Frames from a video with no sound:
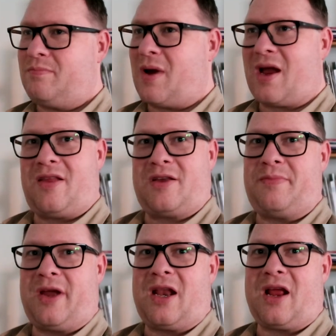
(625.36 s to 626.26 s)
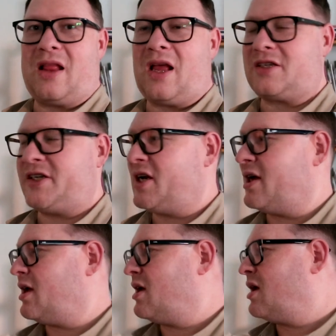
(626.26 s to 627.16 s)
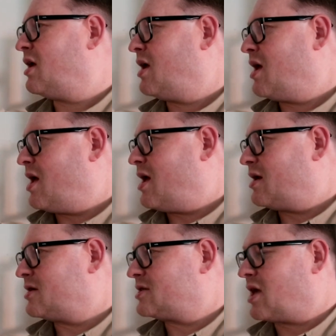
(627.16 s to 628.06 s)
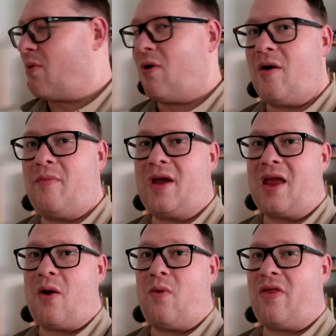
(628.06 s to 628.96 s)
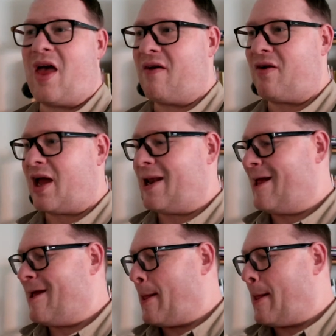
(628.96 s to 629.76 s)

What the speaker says: back at the beginning of last year. So yeah, we're there again.